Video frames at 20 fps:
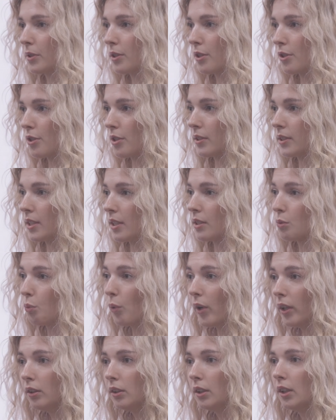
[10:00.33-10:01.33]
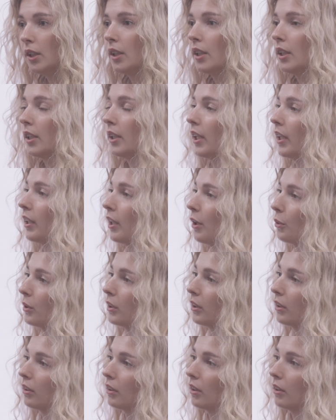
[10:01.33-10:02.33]
positions as well, and I would
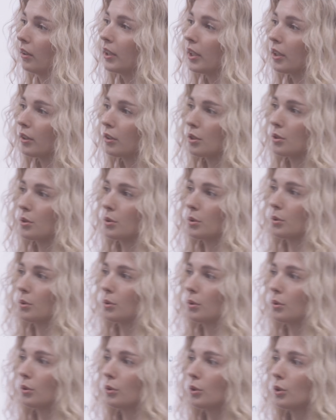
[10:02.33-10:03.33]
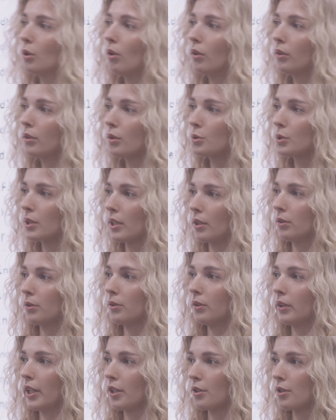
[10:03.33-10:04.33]
need to do all those
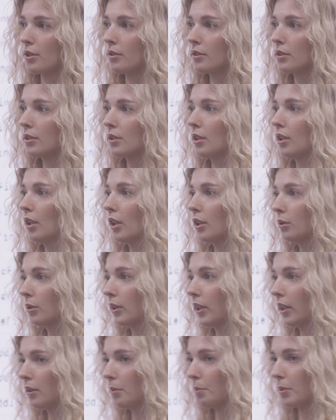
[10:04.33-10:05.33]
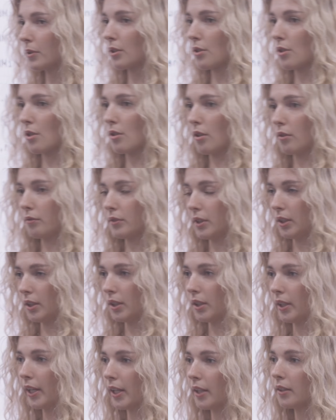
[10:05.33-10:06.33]
calculations to get the position of
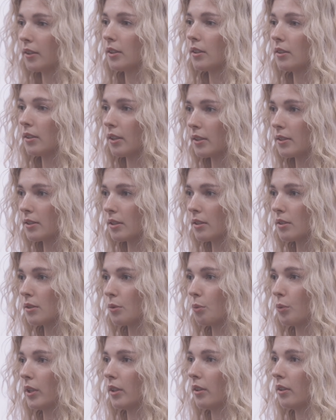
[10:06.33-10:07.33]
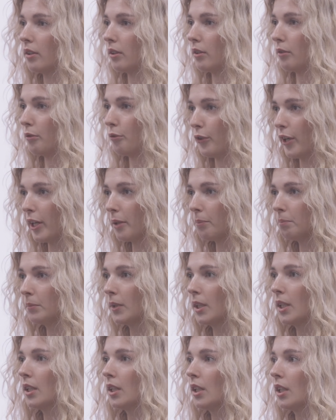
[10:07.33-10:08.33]
the hand indexes within a frame
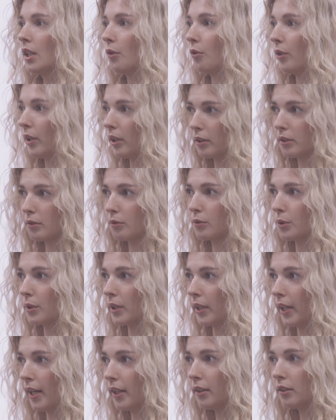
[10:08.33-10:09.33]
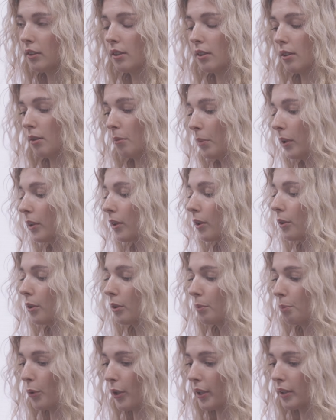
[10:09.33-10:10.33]
relative to the hand. But the
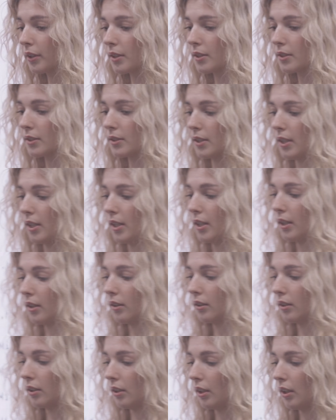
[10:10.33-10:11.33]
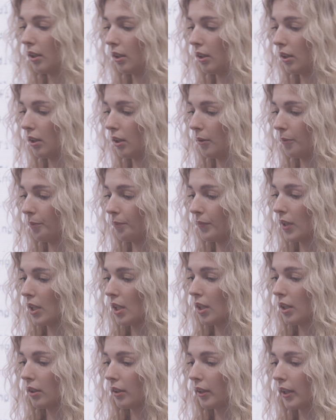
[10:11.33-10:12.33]
good point is that
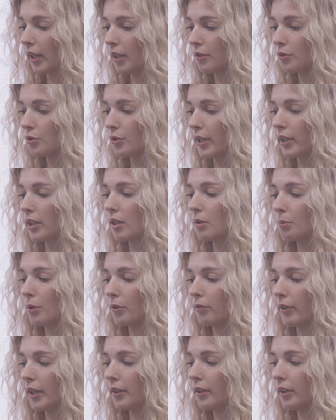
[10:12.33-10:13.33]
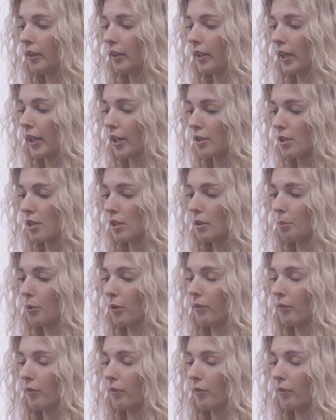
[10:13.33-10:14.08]
the hand tracking provider actually